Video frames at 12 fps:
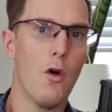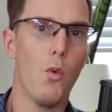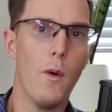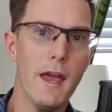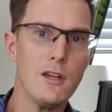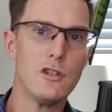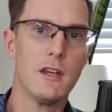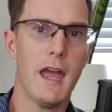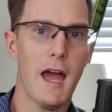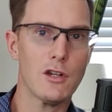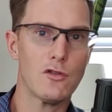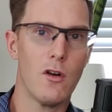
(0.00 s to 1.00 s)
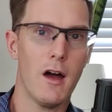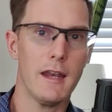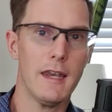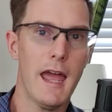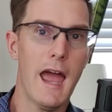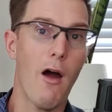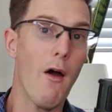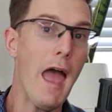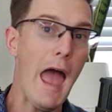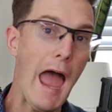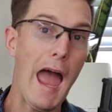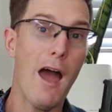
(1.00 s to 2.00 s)
Where's your cash right now?
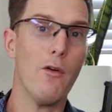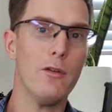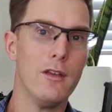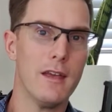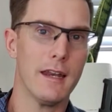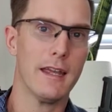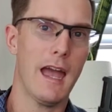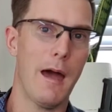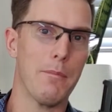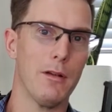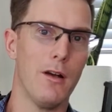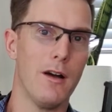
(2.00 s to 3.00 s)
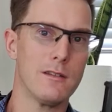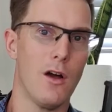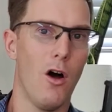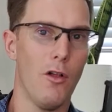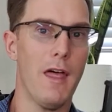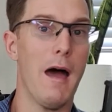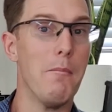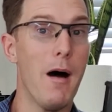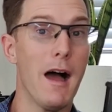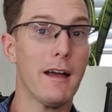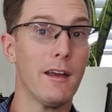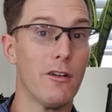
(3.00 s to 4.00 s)
How are you going to capitalize on that
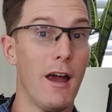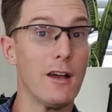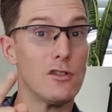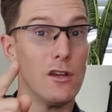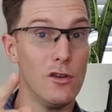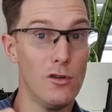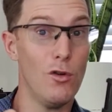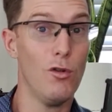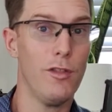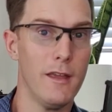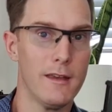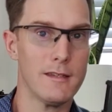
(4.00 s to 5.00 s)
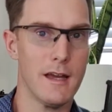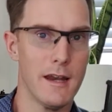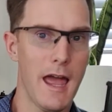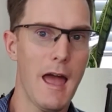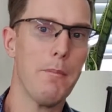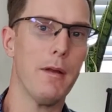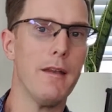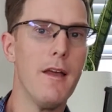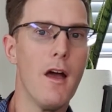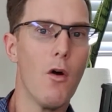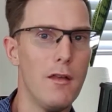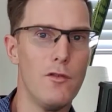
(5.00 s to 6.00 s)
market crash that you think is going to happen?
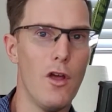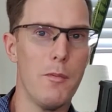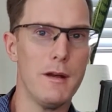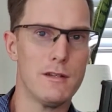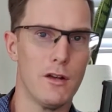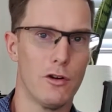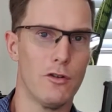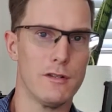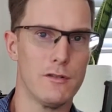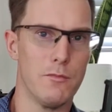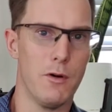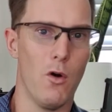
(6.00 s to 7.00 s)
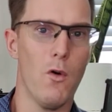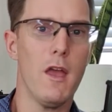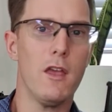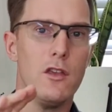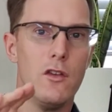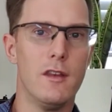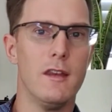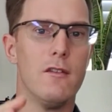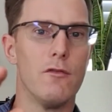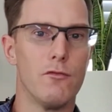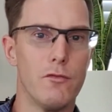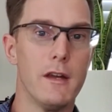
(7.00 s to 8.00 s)
Nobody's got a crystal ball. You
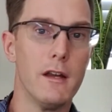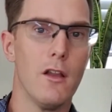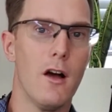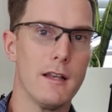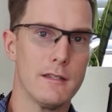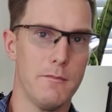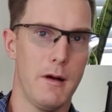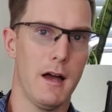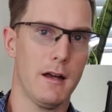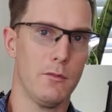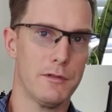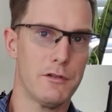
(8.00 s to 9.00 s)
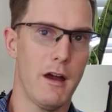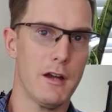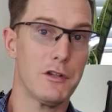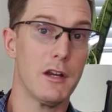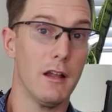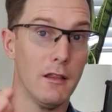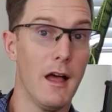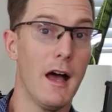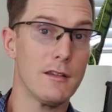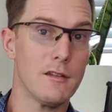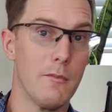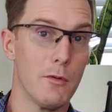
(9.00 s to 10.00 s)
didn't realize the market was crashing
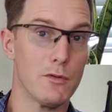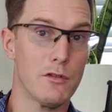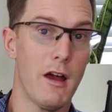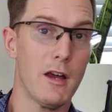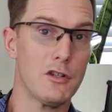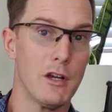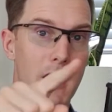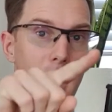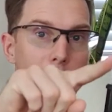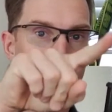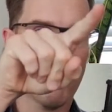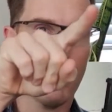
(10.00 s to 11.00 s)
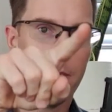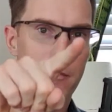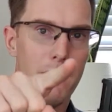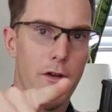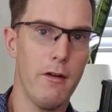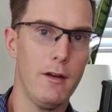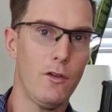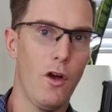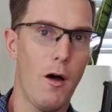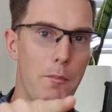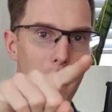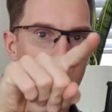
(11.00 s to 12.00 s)
last time it was crashing. From the very top